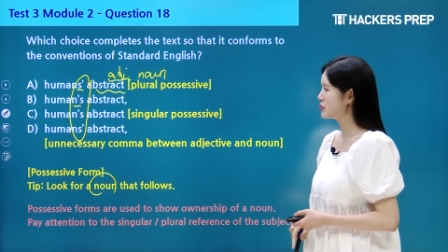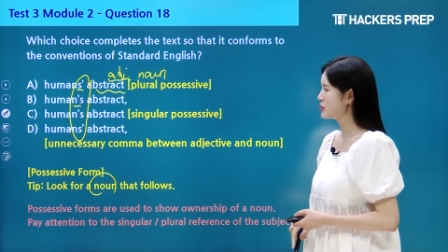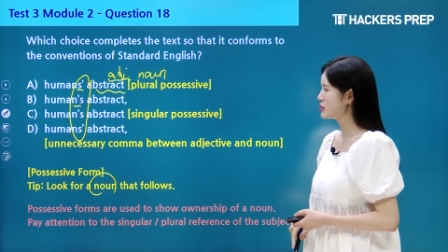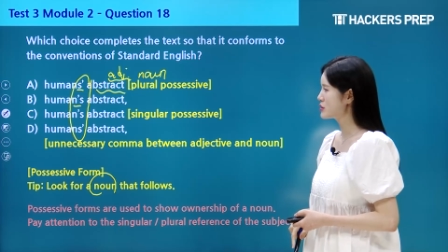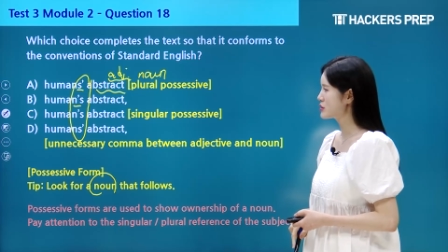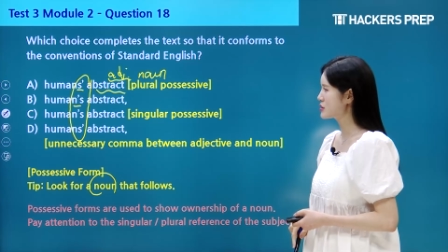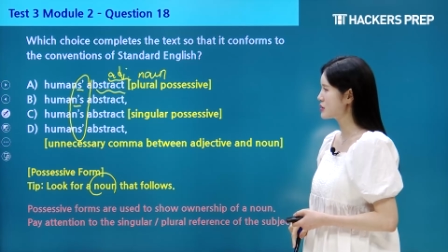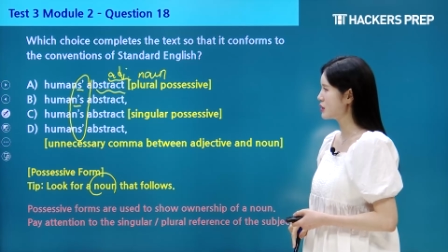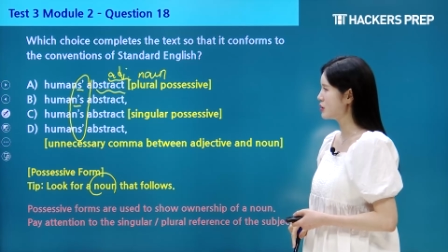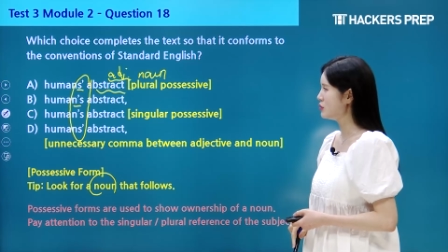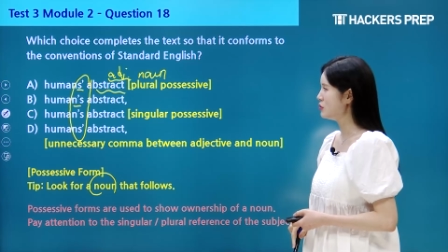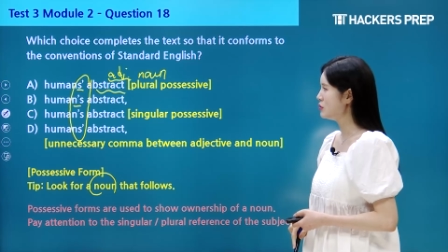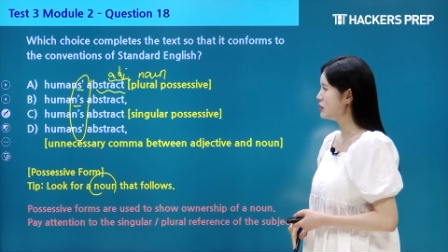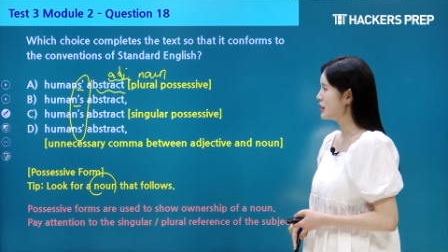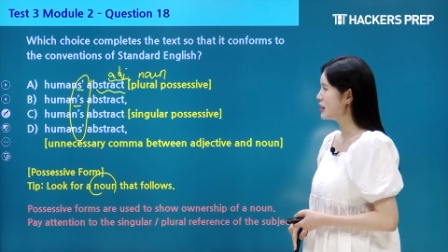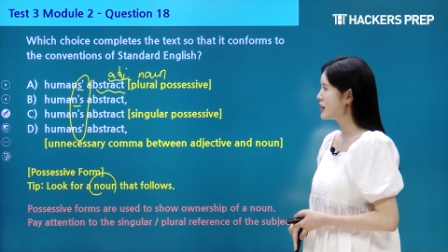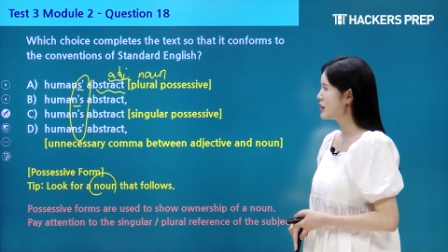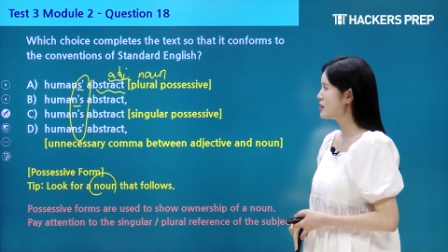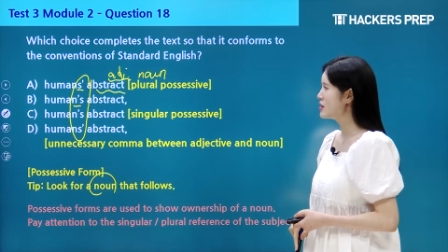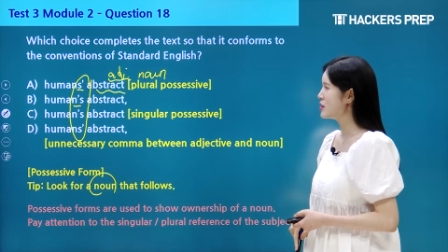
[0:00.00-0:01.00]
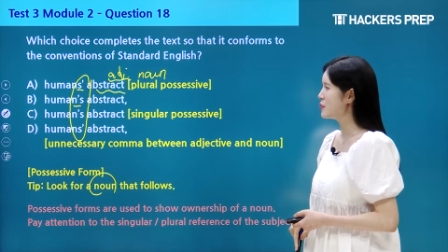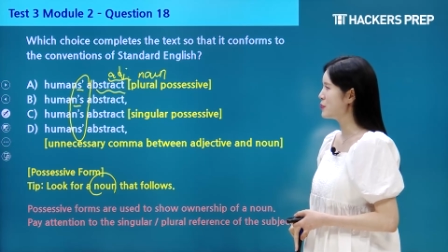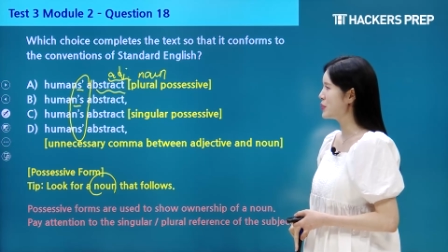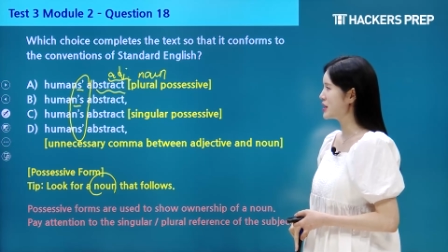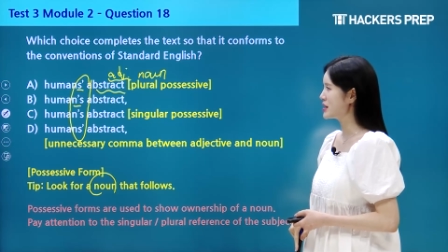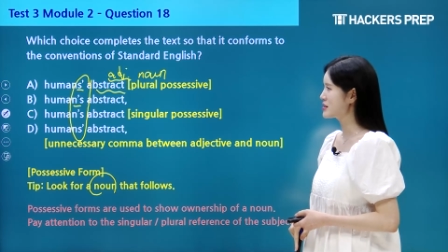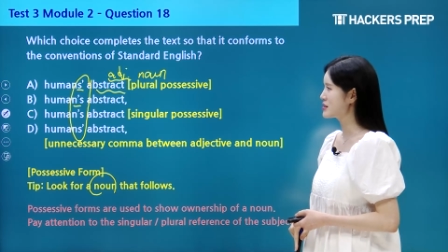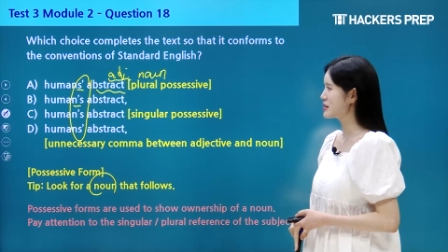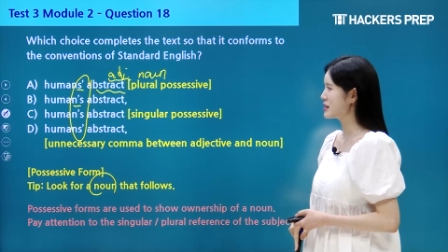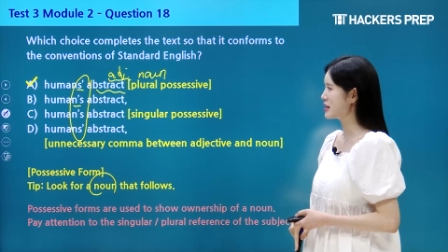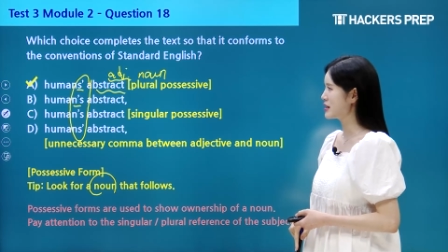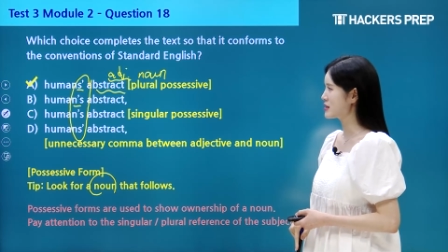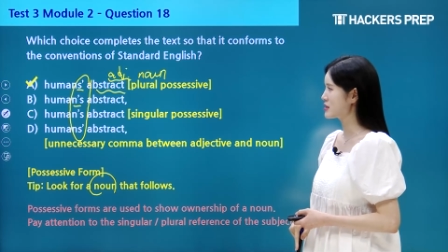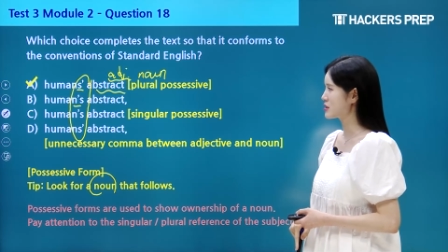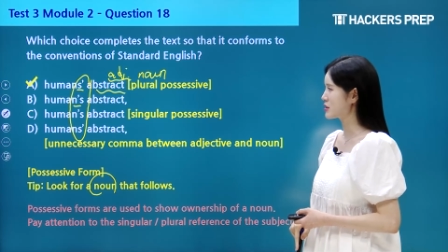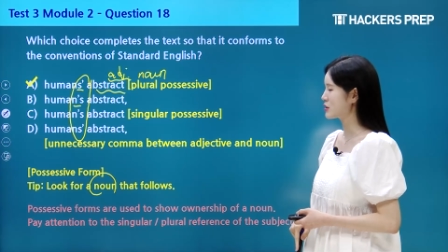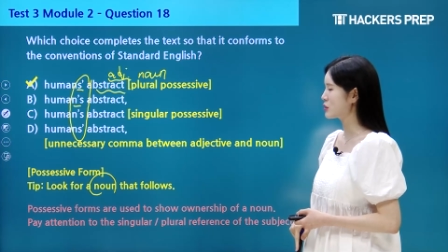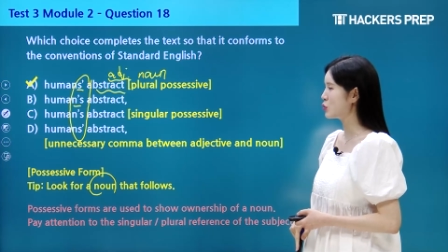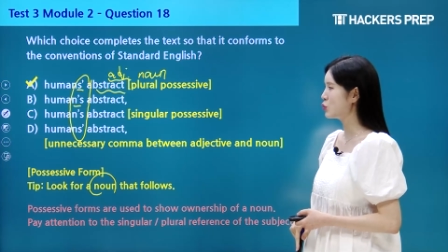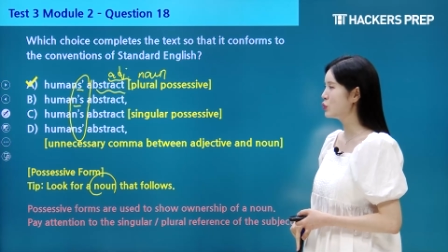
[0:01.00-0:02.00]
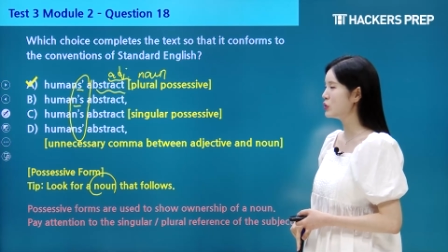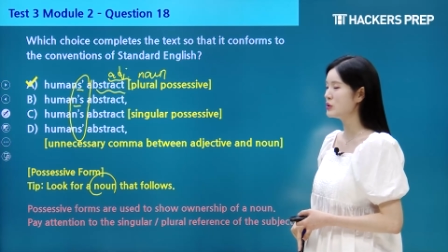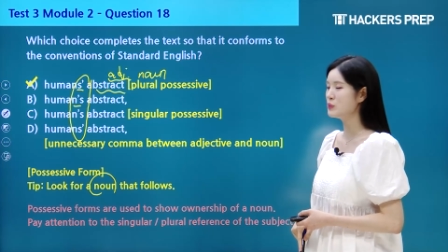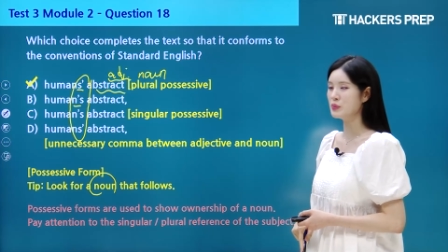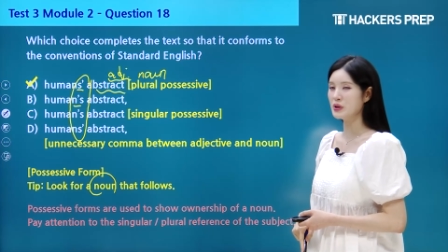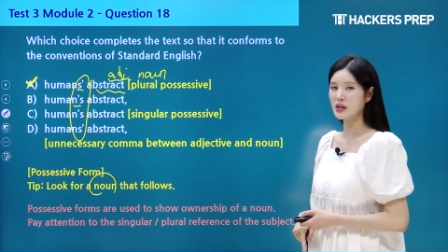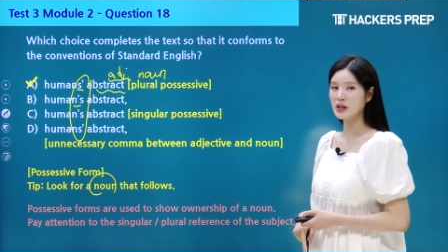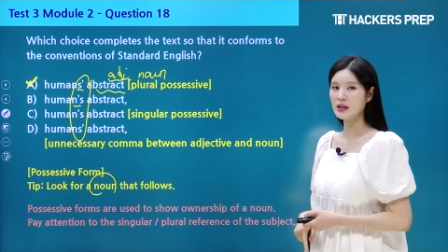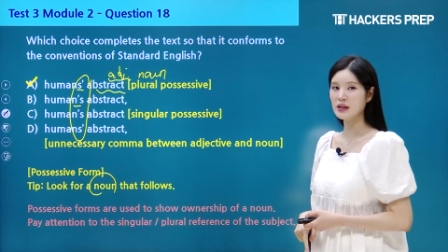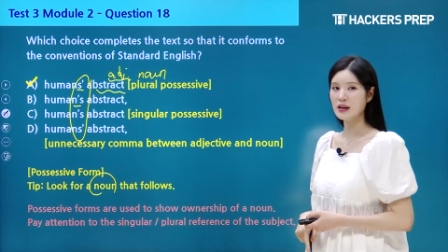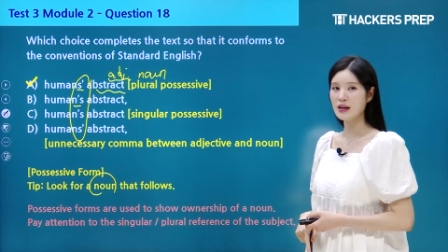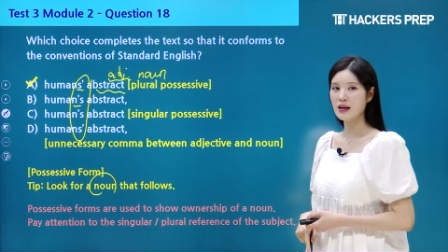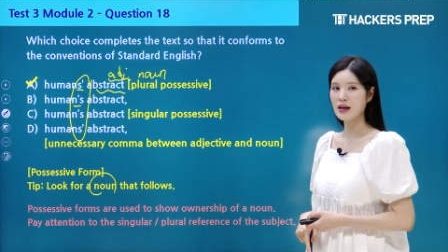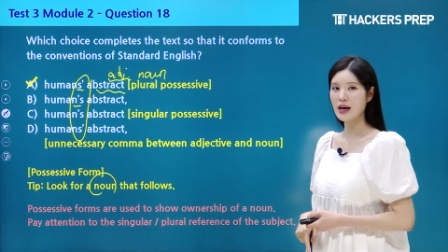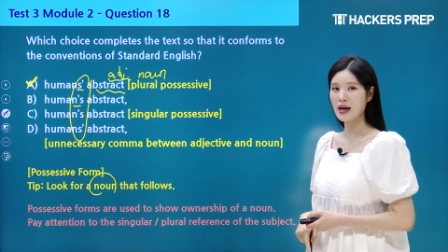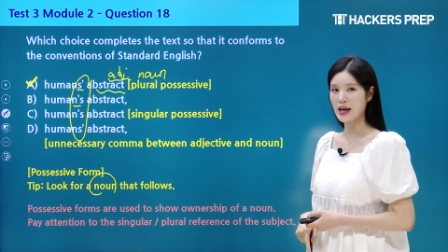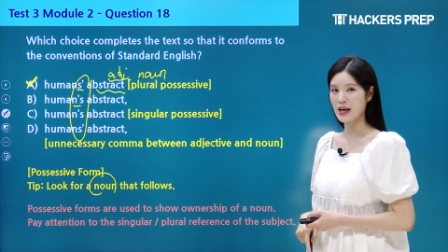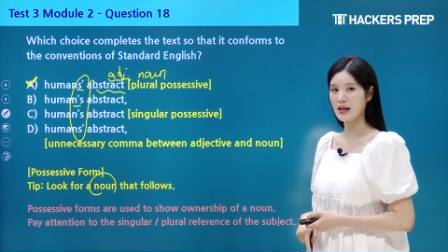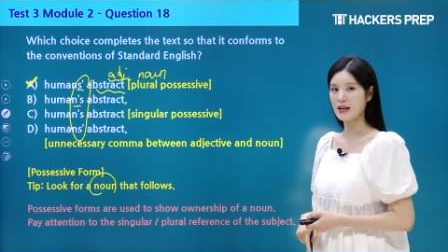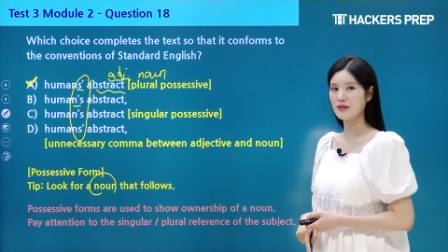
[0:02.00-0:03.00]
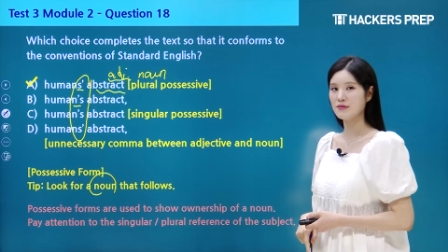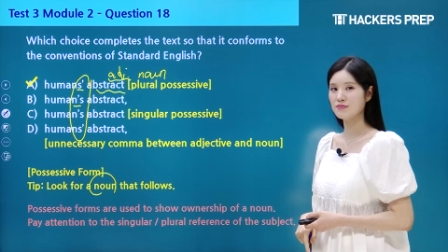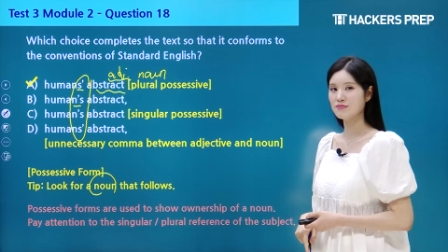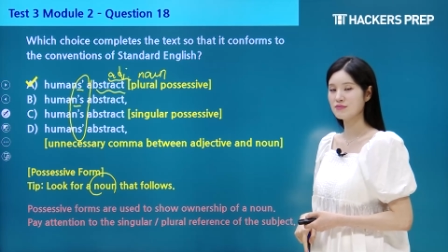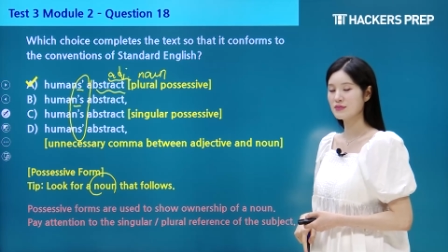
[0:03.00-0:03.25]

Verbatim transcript: So the best answer would be A.